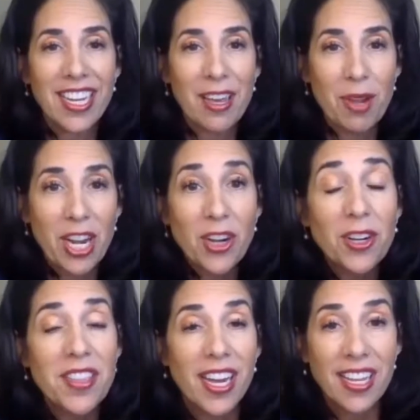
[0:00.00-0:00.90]
And when I
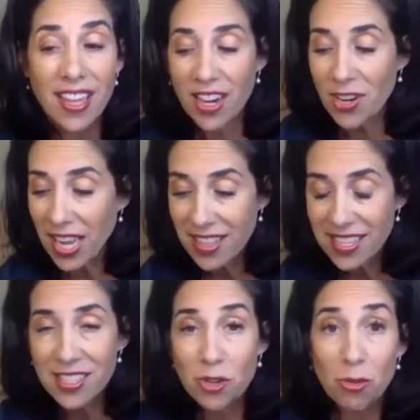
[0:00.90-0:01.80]
heard that, I thought, okay,
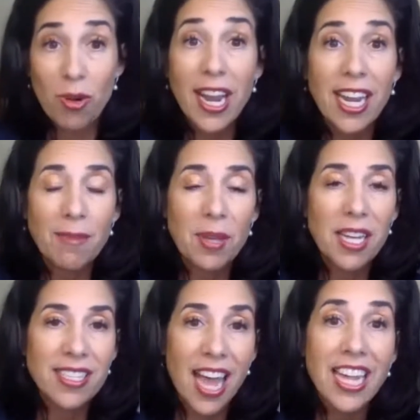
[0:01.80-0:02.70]
this is great
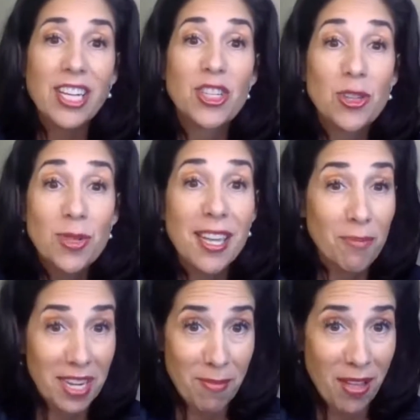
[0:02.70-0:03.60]
because I can do
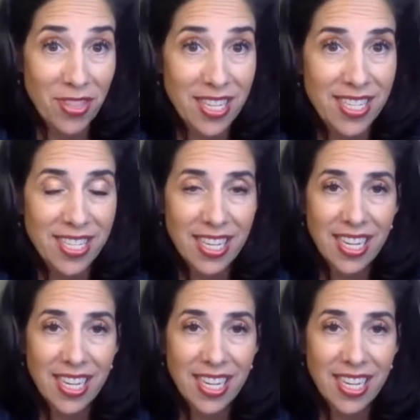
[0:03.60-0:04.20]
something about this.